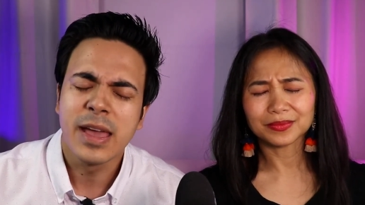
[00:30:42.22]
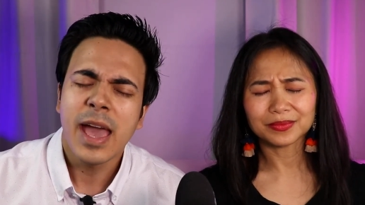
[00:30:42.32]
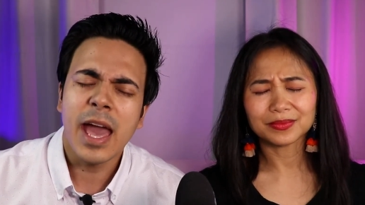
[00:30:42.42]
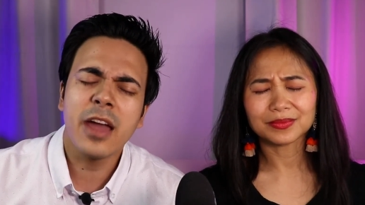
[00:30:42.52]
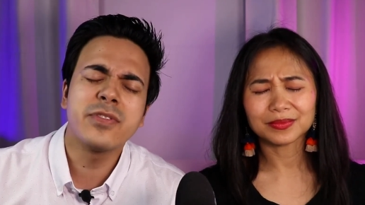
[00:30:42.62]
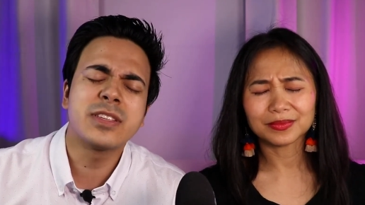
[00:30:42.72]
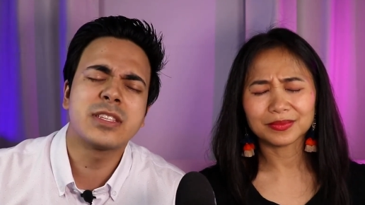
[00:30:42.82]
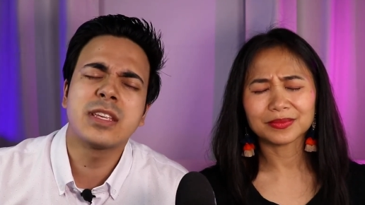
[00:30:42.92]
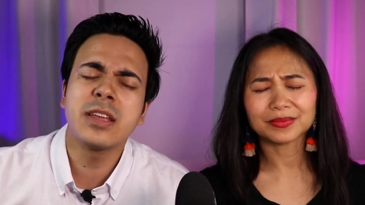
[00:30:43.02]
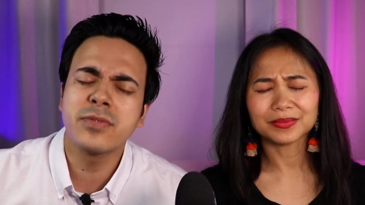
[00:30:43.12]
Speaker 1: I
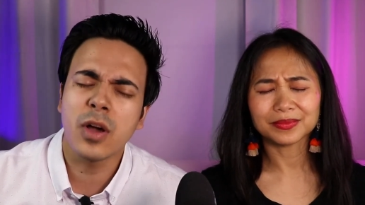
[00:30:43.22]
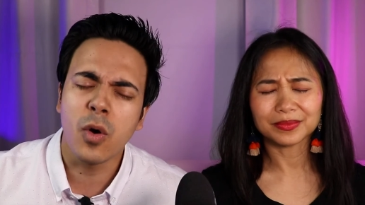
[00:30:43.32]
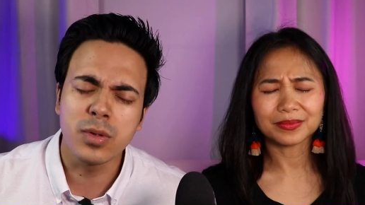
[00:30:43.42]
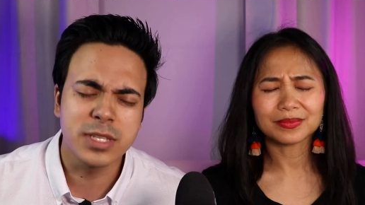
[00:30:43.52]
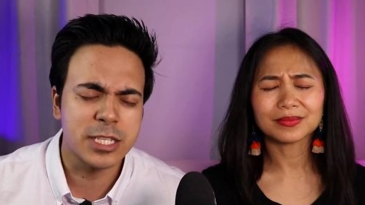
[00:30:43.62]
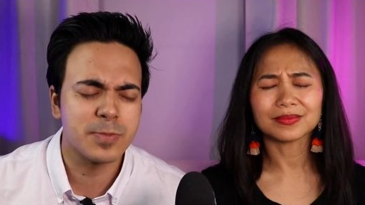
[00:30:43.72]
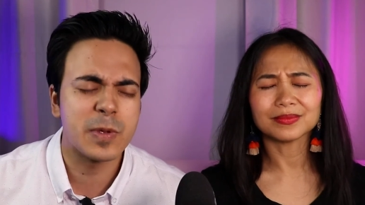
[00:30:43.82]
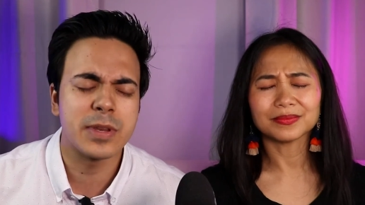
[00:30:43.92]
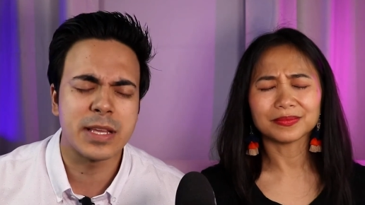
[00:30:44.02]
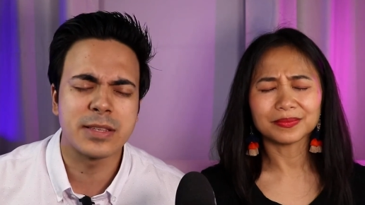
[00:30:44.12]
receive the Holy
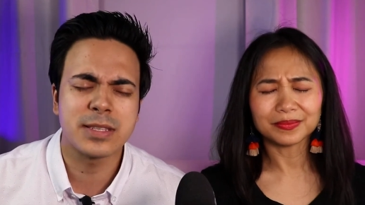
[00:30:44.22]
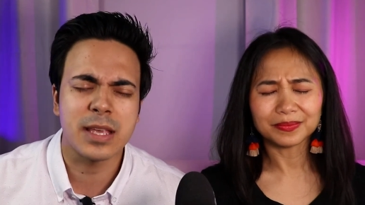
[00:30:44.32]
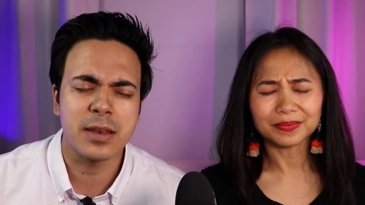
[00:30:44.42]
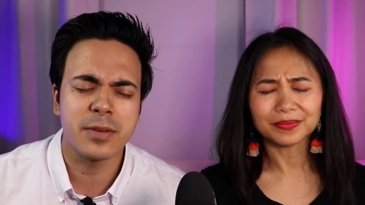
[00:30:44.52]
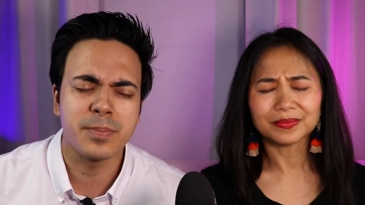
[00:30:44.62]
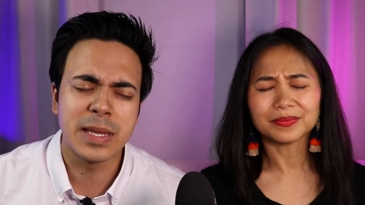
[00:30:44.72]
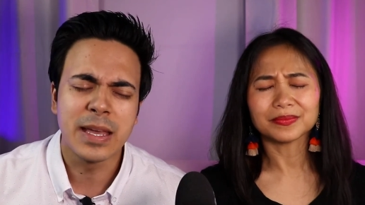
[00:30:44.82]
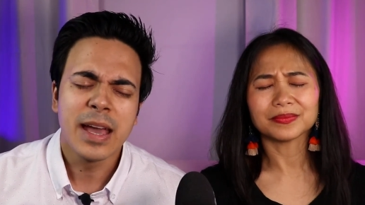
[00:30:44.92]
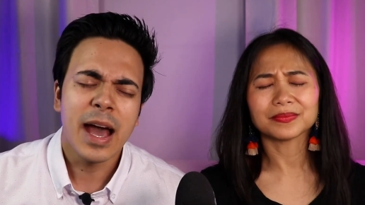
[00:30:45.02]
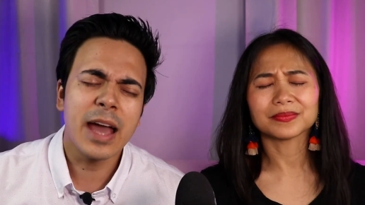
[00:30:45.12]
Spirit inside of me.
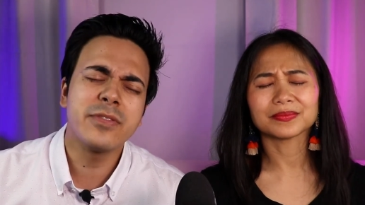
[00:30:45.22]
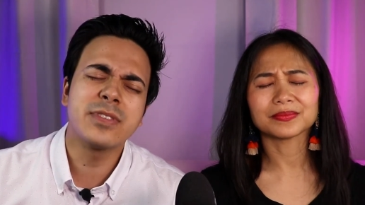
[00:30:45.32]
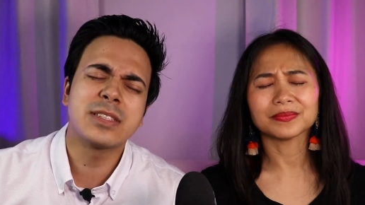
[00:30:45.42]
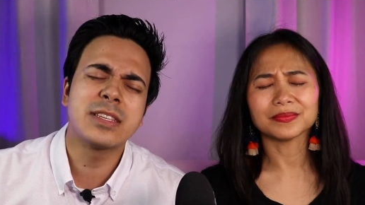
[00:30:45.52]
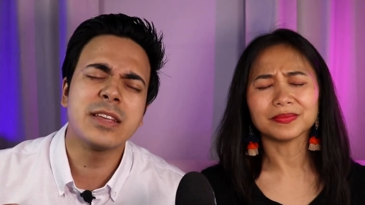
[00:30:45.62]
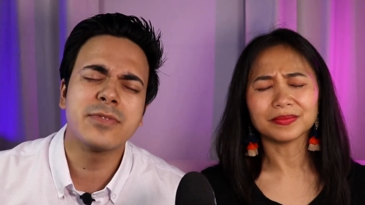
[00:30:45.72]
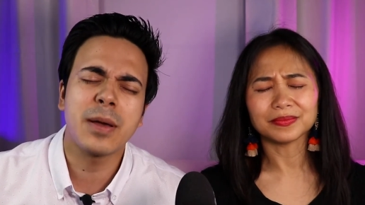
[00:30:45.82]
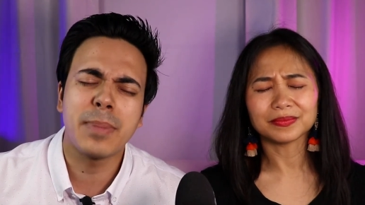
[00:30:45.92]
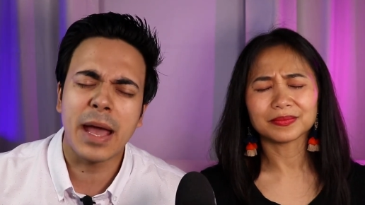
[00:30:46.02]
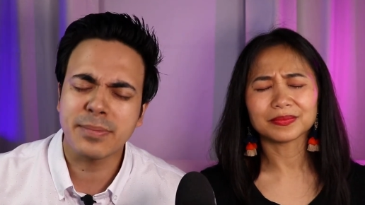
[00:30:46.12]
I receive
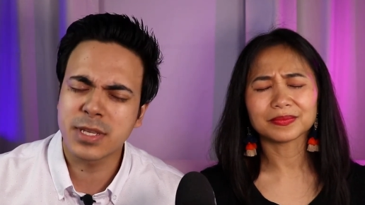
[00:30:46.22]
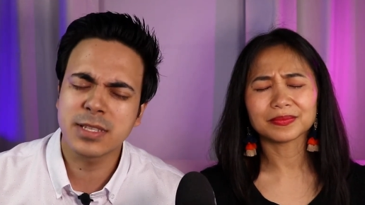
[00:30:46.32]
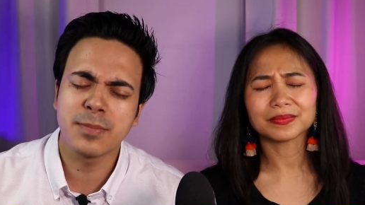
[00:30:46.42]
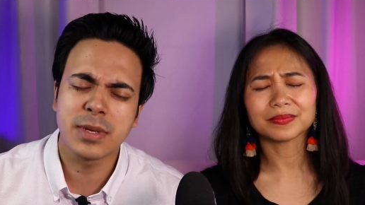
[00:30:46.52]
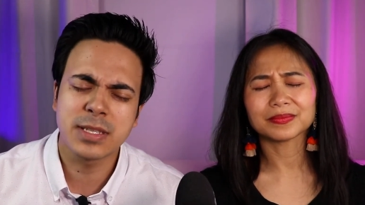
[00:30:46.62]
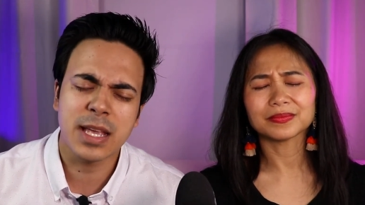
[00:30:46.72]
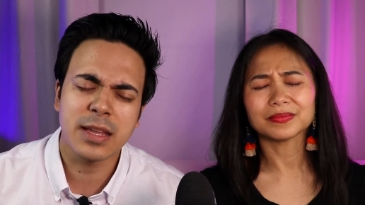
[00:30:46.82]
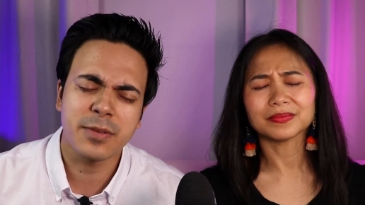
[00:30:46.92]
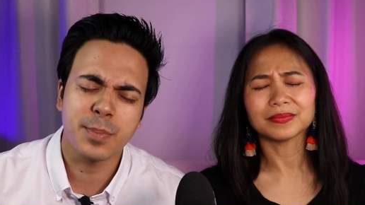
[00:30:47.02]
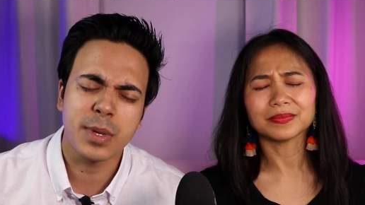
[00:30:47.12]
the baptism
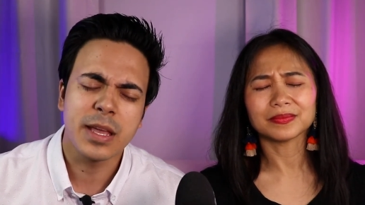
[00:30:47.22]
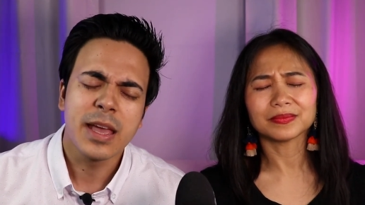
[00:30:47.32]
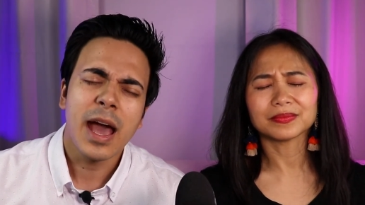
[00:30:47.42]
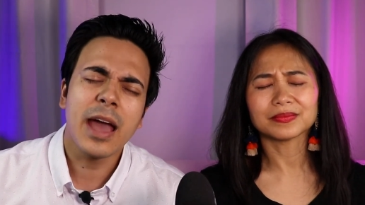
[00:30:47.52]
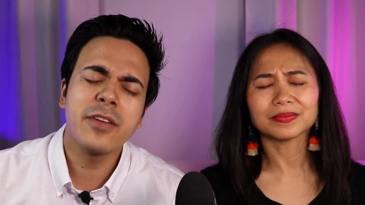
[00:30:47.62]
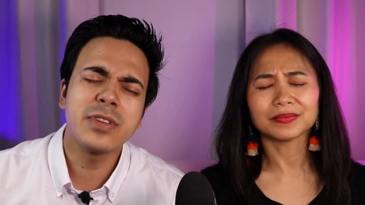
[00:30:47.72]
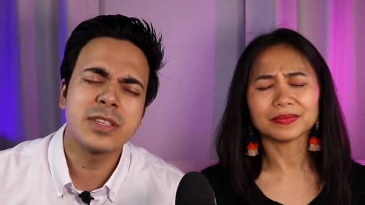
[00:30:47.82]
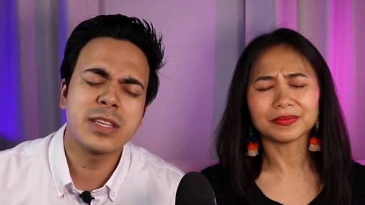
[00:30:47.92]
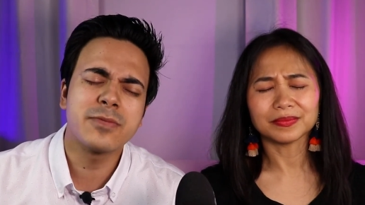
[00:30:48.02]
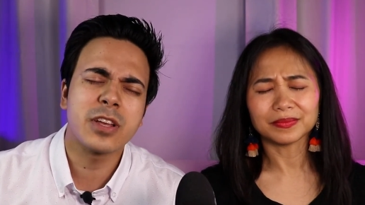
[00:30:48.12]
inside of me. I
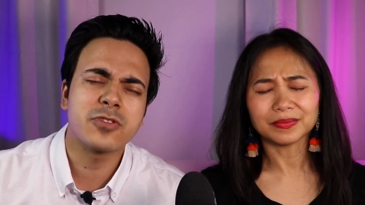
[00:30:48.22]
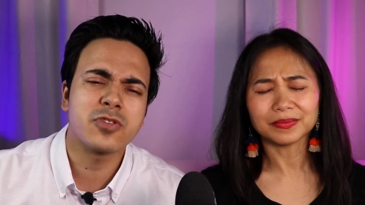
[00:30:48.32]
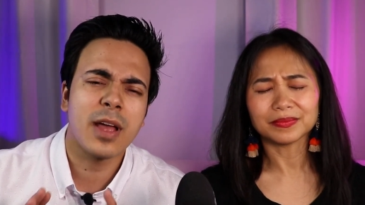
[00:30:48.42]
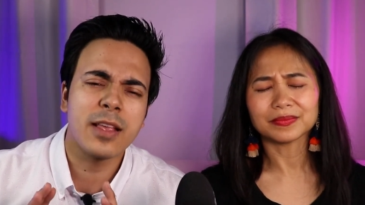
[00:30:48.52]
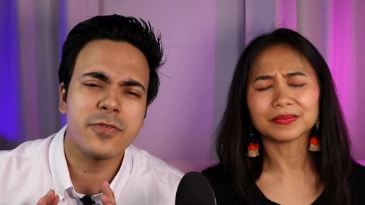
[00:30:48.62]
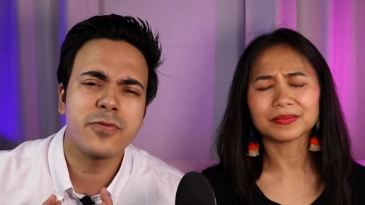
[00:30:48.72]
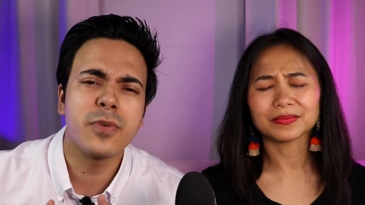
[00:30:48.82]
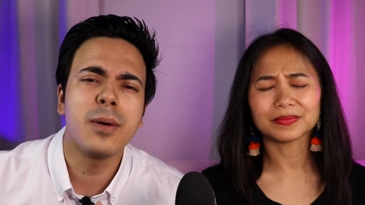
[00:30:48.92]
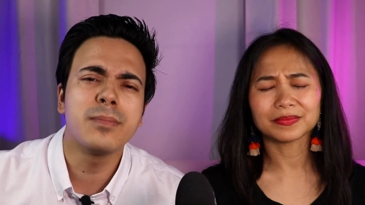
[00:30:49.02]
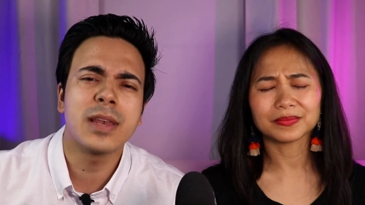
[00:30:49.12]
receive the
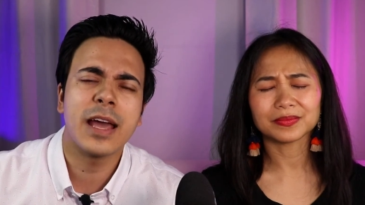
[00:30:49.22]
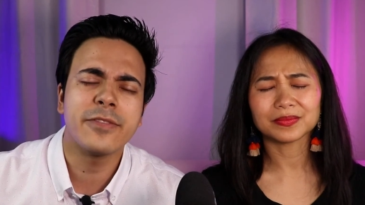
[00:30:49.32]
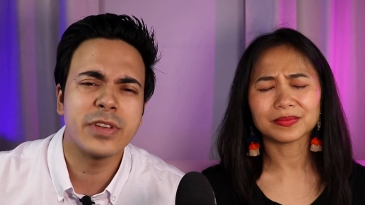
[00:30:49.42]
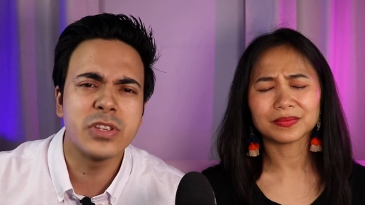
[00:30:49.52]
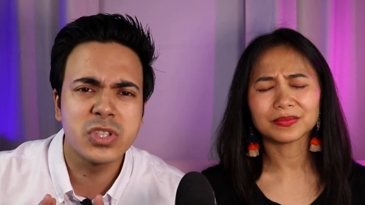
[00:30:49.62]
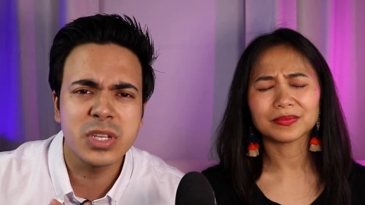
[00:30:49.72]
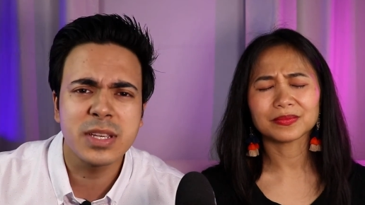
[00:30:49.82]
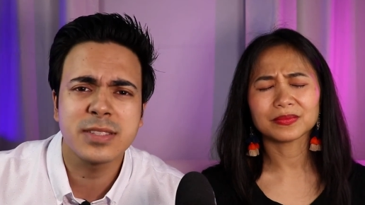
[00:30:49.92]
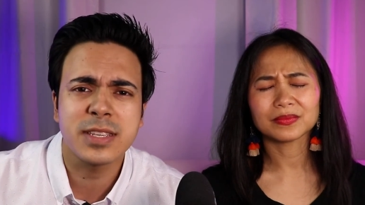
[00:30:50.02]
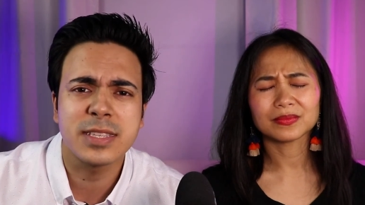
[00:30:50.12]
transformed life in
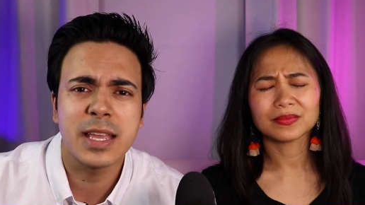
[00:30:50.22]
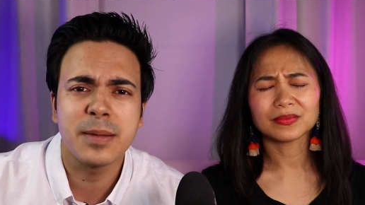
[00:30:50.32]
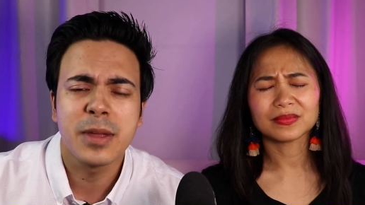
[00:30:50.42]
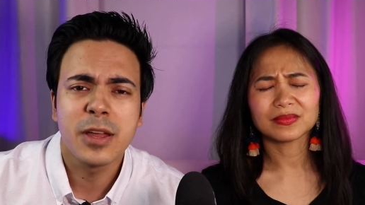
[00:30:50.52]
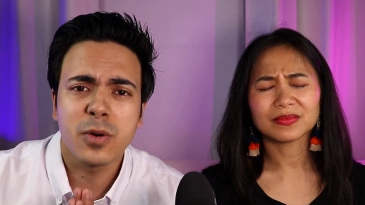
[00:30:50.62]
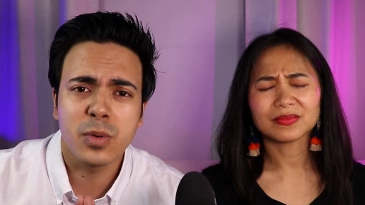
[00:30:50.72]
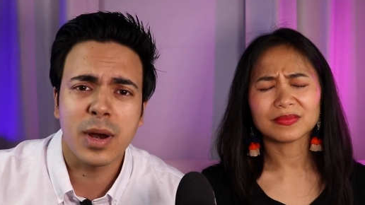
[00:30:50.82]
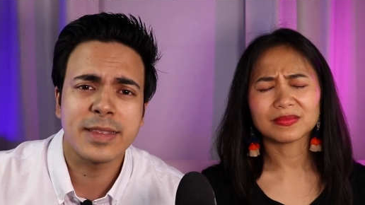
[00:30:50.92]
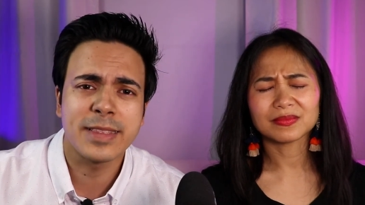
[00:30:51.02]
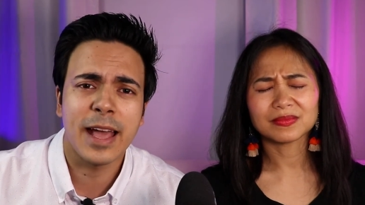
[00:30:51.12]
Jesus' name
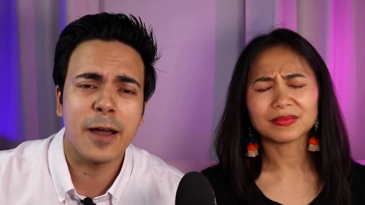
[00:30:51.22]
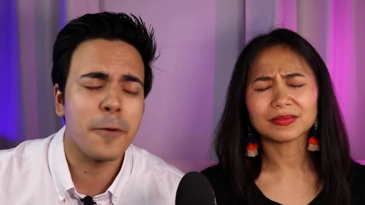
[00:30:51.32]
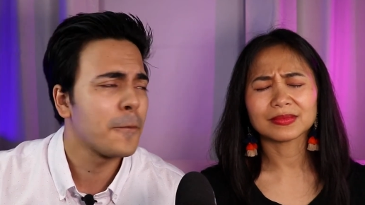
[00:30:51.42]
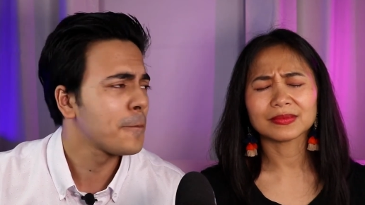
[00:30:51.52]
right now.